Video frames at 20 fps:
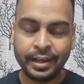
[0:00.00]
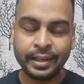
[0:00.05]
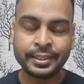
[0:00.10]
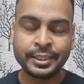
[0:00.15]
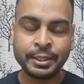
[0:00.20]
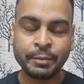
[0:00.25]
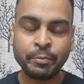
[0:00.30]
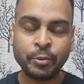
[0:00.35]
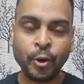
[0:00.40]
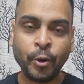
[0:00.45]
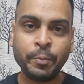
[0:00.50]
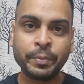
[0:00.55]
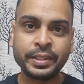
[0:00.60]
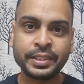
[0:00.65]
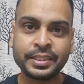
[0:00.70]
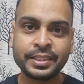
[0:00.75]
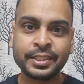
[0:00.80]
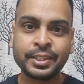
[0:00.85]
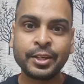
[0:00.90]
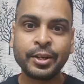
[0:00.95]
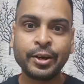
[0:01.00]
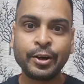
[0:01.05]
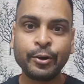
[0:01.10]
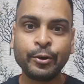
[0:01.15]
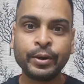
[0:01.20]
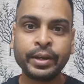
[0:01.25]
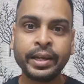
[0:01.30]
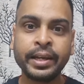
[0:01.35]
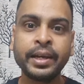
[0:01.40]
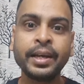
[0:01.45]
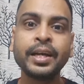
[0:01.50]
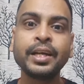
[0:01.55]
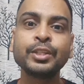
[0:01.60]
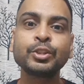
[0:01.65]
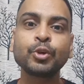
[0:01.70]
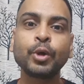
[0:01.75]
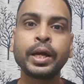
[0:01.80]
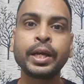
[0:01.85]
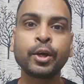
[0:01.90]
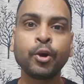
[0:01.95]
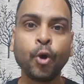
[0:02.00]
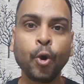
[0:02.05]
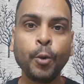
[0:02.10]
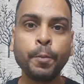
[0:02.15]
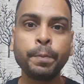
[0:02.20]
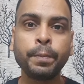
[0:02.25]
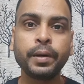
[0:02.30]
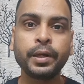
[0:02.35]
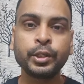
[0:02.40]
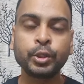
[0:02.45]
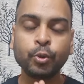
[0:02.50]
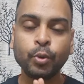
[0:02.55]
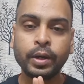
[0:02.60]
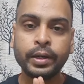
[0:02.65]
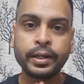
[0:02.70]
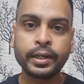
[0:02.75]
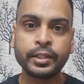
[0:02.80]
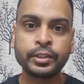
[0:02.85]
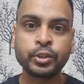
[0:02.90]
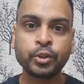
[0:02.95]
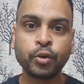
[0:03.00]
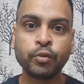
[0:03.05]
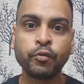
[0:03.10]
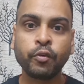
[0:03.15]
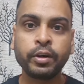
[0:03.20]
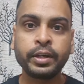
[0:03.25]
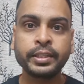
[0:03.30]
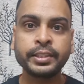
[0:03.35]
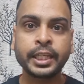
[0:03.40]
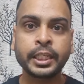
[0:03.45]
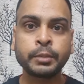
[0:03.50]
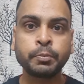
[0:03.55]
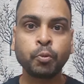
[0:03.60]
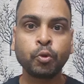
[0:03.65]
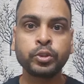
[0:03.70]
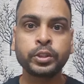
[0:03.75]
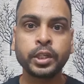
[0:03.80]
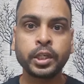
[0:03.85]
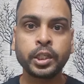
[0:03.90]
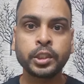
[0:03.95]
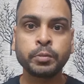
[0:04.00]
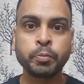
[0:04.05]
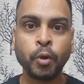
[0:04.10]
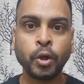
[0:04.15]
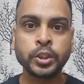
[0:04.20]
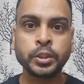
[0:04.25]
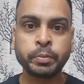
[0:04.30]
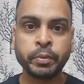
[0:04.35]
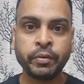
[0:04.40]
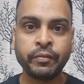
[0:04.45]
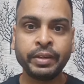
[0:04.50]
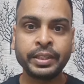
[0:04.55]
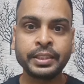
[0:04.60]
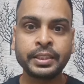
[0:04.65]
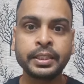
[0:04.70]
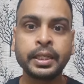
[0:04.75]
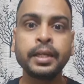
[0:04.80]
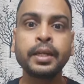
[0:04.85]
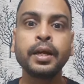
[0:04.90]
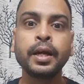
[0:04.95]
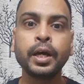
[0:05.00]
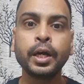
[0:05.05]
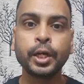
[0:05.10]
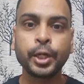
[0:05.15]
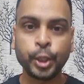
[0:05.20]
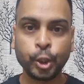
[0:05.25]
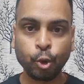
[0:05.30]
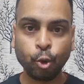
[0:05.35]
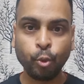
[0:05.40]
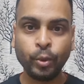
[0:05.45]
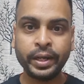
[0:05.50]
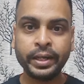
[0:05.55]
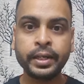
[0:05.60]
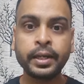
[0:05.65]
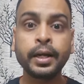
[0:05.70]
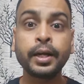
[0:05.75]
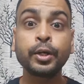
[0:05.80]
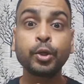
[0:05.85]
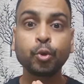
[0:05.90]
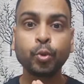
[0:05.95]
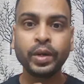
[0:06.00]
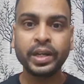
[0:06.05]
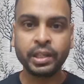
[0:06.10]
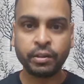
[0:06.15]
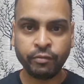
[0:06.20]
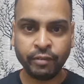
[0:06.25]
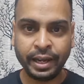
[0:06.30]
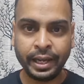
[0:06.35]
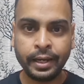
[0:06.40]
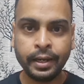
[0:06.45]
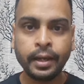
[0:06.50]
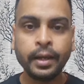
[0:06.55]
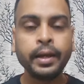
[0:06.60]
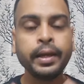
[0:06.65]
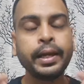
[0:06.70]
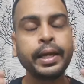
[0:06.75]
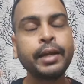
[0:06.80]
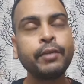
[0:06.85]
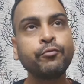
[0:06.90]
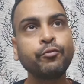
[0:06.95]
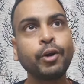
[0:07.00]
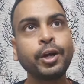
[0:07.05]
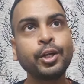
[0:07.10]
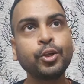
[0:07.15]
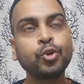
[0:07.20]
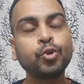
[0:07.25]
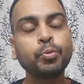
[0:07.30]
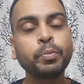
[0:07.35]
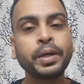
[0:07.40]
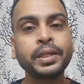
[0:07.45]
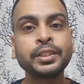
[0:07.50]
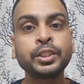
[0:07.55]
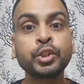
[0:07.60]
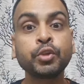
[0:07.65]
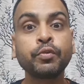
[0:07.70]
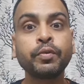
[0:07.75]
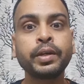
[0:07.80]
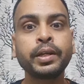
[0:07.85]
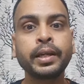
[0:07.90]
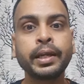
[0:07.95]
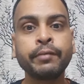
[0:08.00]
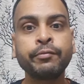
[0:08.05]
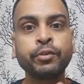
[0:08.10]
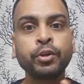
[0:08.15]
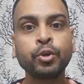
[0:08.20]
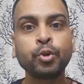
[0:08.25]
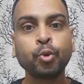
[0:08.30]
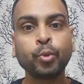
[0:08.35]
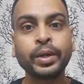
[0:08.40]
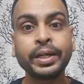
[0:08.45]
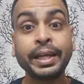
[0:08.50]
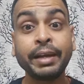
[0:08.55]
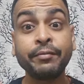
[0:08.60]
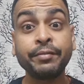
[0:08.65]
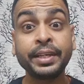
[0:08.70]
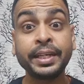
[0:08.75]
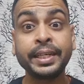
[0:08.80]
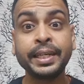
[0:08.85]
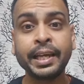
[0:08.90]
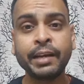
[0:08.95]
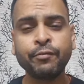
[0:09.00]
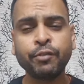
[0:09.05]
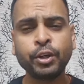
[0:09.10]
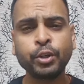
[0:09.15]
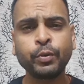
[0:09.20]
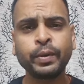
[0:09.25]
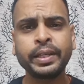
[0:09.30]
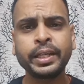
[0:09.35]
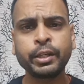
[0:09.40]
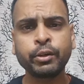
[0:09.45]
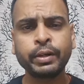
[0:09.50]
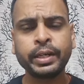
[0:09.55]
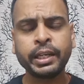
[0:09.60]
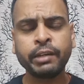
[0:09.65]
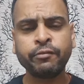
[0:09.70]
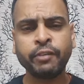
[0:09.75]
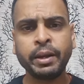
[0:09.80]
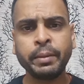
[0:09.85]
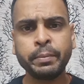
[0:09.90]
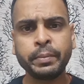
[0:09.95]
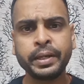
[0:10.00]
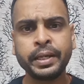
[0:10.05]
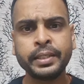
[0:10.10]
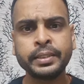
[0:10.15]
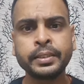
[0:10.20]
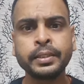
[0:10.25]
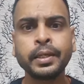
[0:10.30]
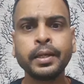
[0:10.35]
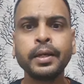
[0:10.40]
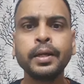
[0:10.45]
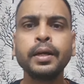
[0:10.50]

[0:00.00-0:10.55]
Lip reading: It's a promise. Okay, so I hope you understood what is exposure response prevention. Do it well. In 1-2 months you will, if you do it every day for 20-25 minutes.